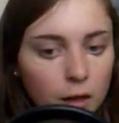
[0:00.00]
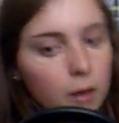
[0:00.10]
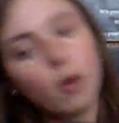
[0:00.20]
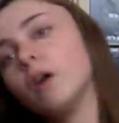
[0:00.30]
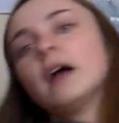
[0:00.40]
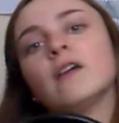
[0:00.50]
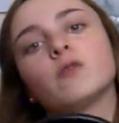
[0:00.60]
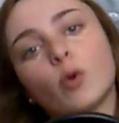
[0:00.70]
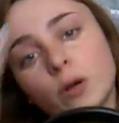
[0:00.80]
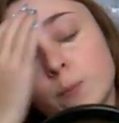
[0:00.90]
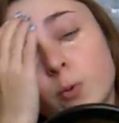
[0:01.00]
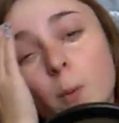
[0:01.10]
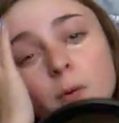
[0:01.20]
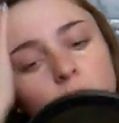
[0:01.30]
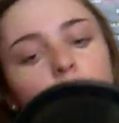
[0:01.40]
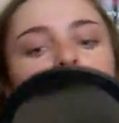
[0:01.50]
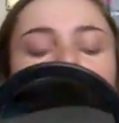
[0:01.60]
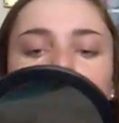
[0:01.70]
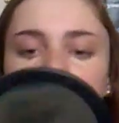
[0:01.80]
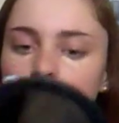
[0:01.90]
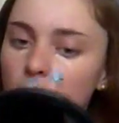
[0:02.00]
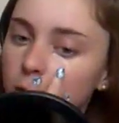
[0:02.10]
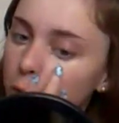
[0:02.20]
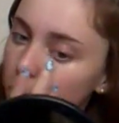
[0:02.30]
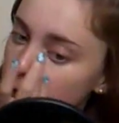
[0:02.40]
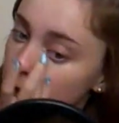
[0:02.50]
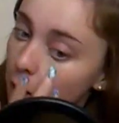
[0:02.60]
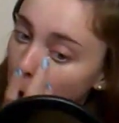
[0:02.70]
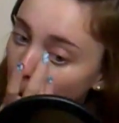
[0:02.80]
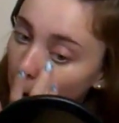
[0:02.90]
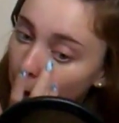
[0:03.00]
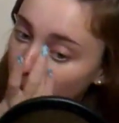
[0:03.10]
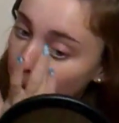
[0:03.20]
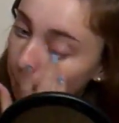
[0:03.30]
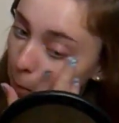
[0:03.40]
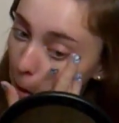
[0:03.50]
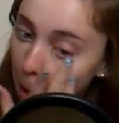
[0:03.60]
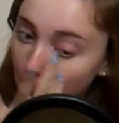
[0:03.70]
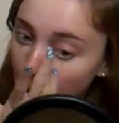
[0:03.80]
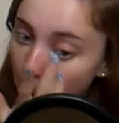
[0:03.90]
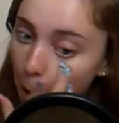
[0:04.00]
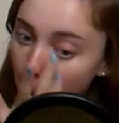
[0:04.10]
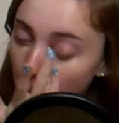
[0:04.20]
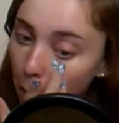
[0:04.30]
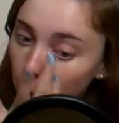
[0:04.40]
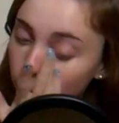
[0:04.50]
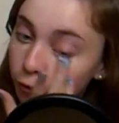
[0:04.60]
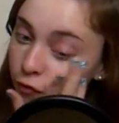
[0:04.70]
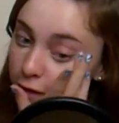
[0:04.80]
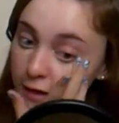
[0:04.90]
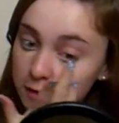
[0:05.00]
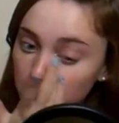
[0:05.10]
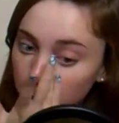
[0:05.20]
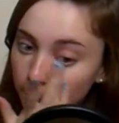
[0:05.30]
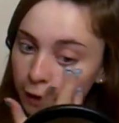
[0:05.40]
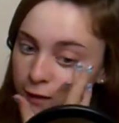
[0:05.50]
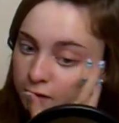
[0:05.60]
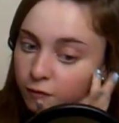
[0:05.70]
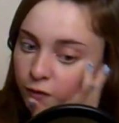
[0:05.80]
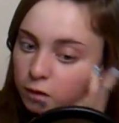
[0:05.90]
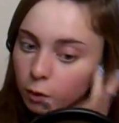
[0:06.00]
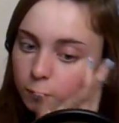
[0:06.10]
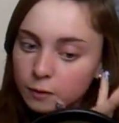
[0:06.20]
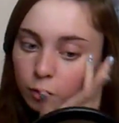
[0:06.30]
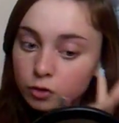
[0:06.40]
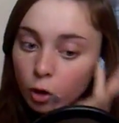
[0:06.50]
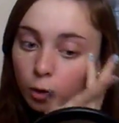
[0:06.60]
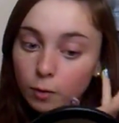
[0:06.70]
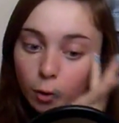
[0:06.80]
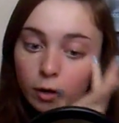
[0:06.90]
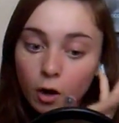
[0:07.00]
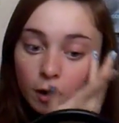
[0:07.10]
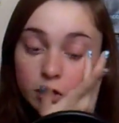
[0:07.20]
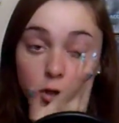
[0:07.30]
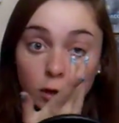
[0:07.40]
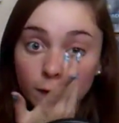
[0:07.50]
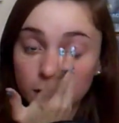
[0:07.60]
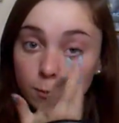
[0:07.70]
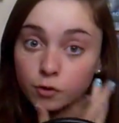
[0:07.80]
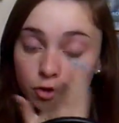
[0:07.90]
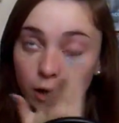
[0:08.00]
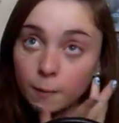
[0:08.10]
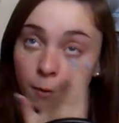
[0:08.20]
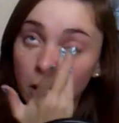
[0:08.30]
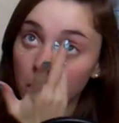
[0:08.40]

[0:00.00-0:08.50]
And I have quite prominent under eye circles. The reason I'm making this video is because I'm going on a Duke of Edinburgh trip